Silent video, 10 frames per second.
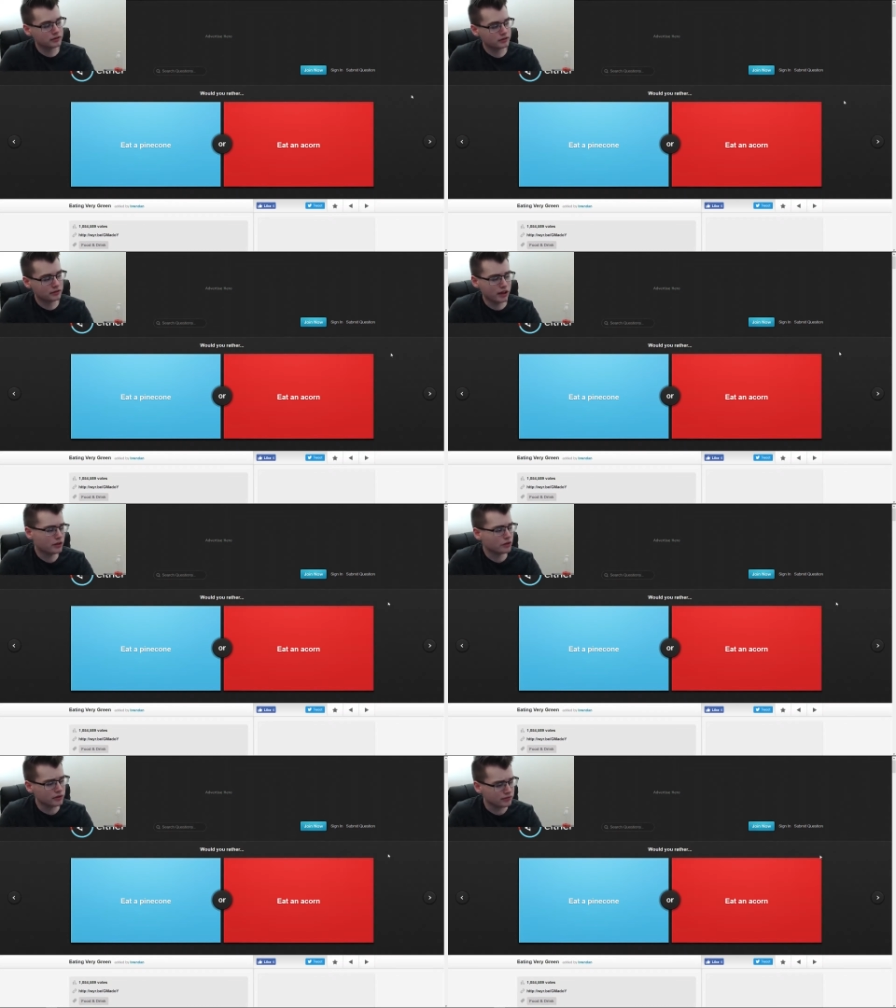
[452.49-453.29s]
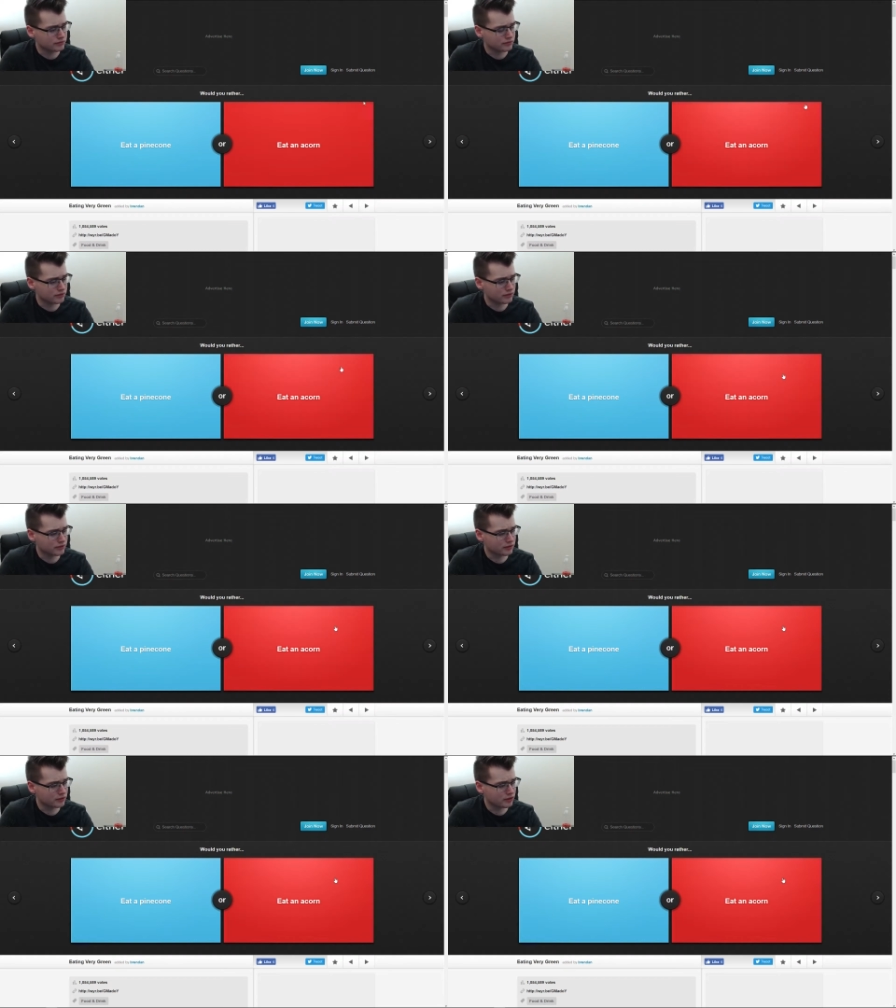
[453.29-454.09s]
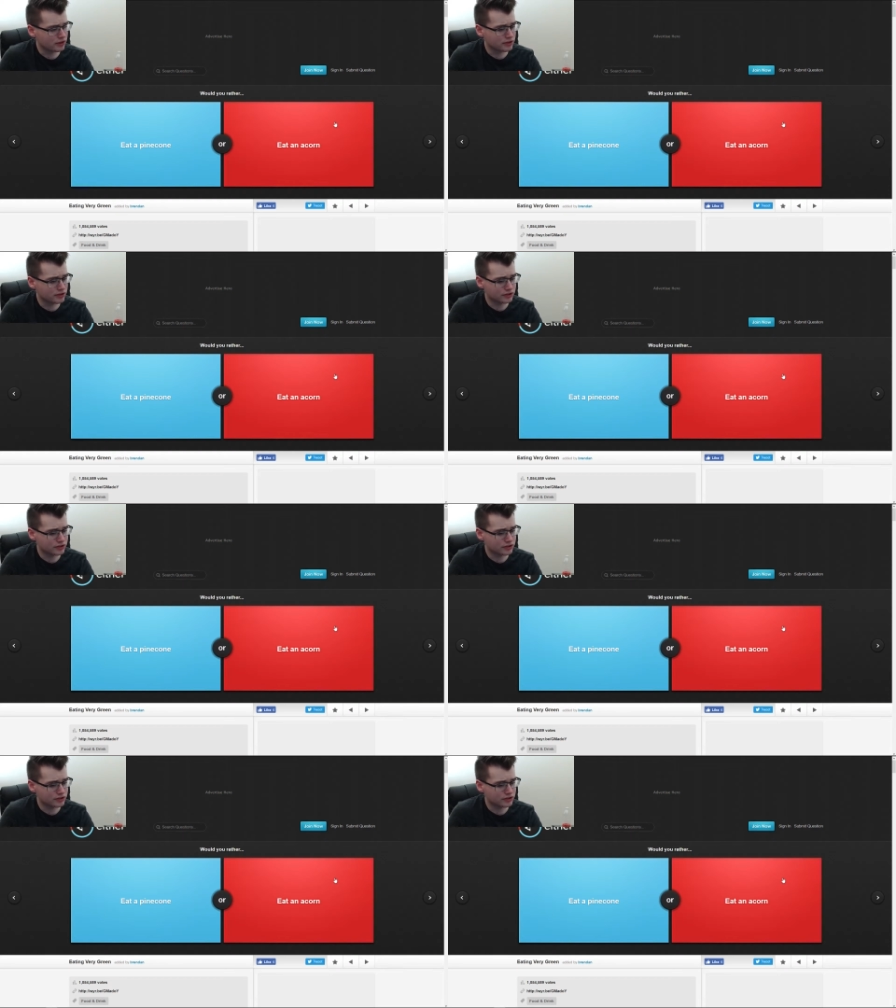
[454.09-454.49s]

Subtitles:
Acorn, you could just...